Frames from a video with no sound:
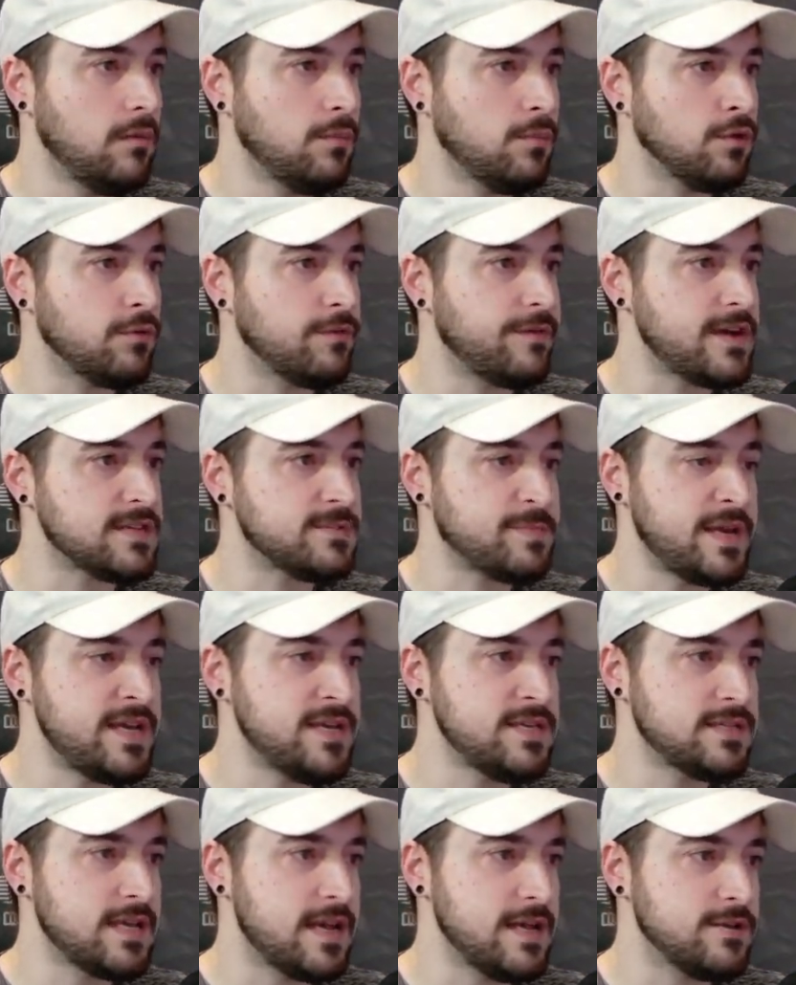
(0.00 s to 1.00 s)
More
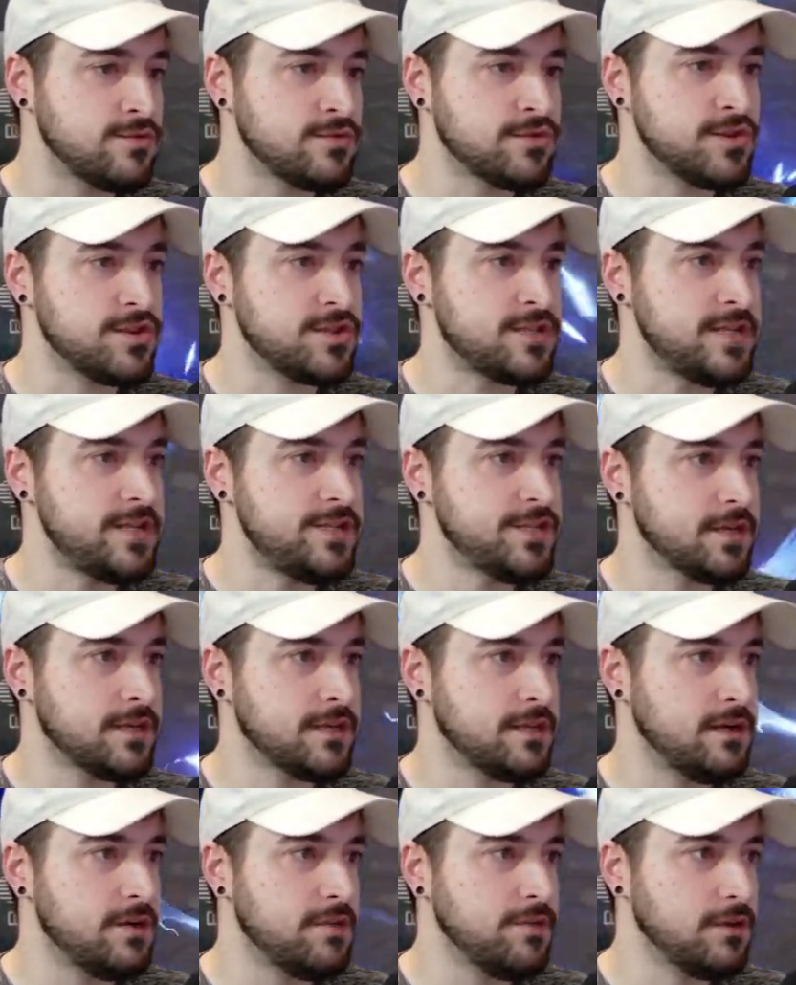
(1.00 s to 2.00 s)
fast-paced and strategic
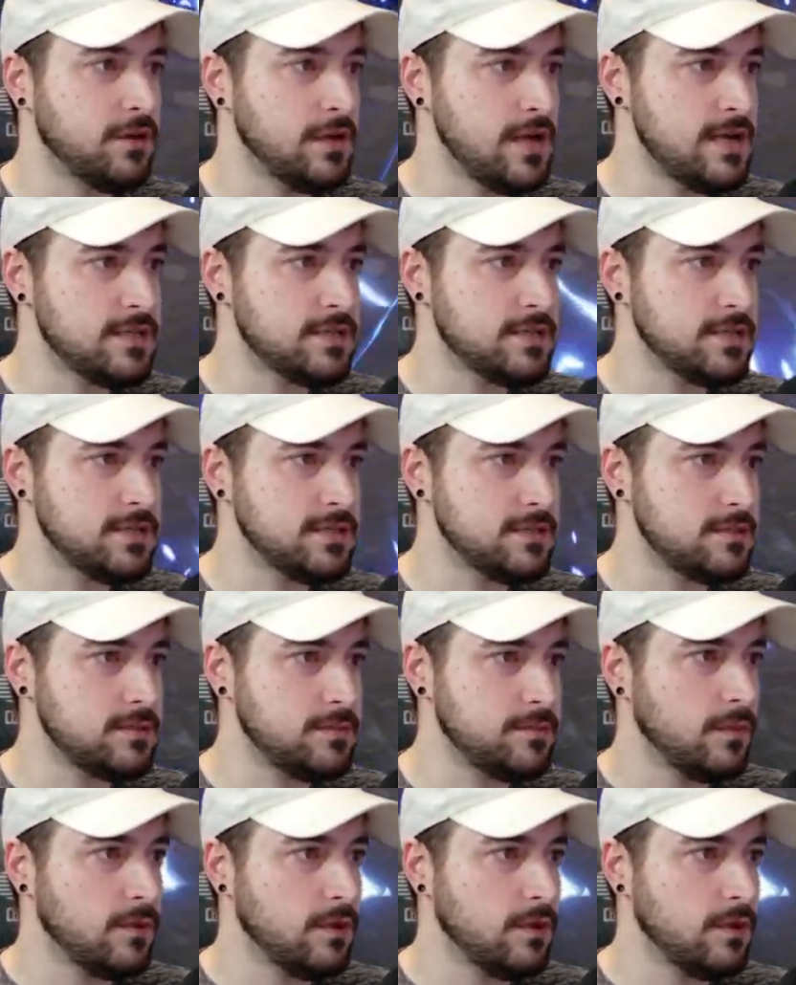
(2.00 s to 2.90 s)
than other classes.